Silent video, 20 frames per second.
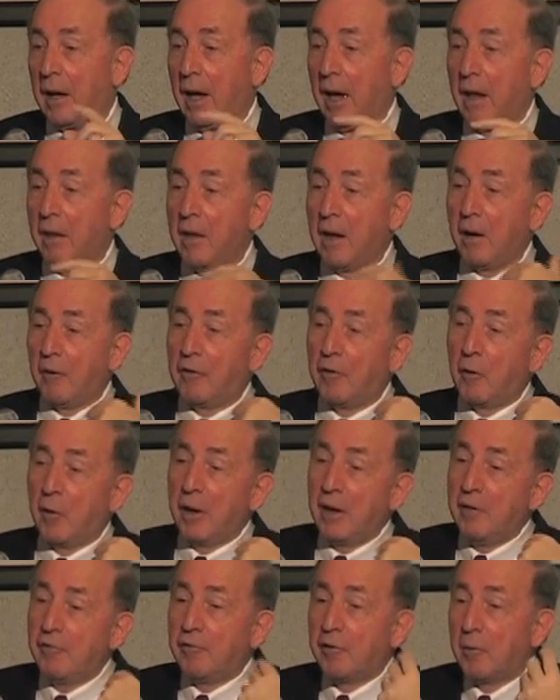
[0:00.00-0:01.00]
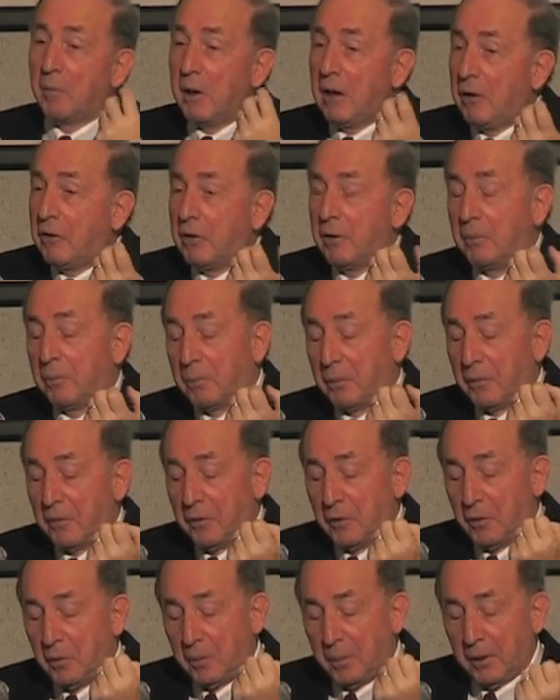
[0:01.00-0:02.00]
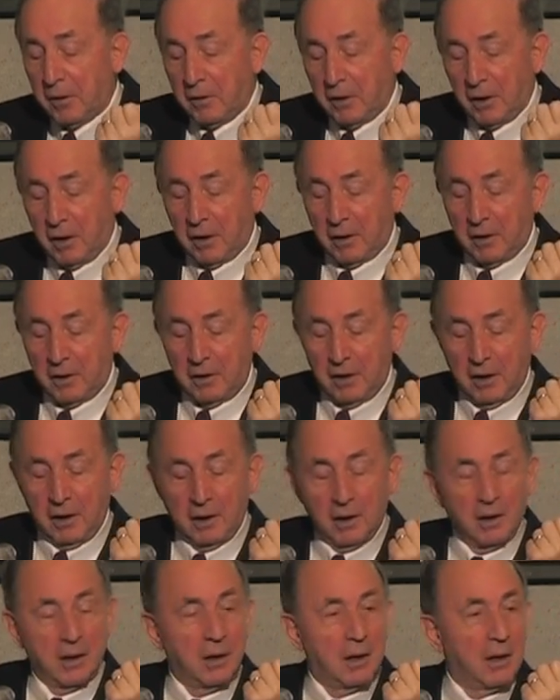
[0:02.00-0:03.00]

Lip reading: And therefore, information superiority